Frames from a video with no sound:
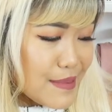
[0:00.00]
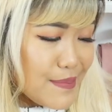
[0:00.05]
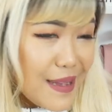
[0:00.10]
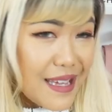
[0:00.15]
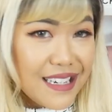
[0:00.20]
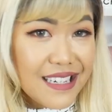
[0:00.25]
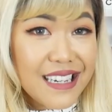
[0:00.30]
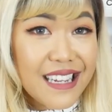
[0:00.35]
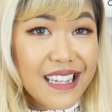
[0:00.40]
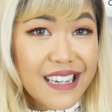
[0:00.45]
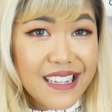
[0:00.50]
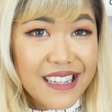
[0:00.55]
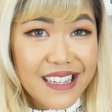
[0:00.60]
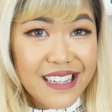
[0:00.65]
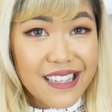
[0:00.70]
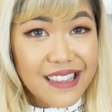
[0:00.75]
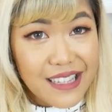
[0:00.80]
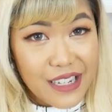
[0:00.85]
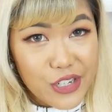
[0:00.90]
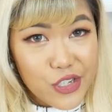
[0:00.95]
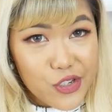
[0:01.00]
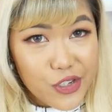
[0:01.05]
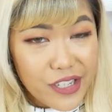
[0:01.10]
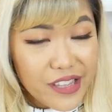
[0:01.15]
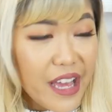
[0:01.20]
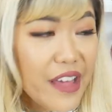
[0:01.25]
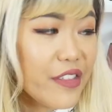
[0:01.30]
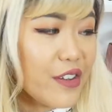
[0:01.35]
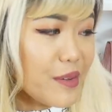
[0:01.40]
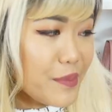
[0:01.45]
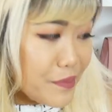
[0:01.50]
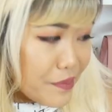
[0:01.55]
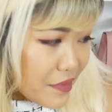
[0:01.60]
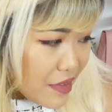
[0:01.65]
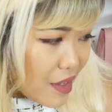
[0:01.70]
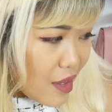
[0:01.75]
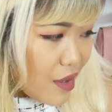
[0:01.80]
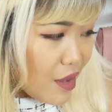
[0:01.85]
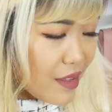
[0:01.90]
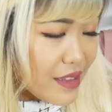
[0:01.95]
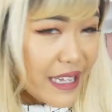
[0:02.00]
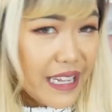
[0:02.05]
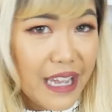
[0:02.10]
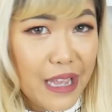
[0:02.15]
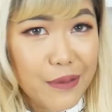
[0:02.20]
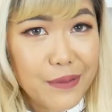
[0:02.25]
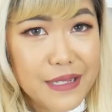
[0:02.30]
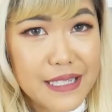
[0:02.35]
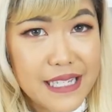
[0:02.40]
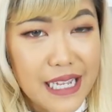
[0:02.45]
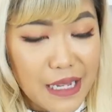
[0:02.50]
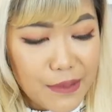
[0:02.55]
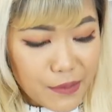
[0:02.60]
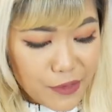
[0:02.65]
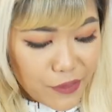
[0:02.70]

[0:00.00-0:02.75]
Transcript: Made in Italy Luxury Leather. All like I was saying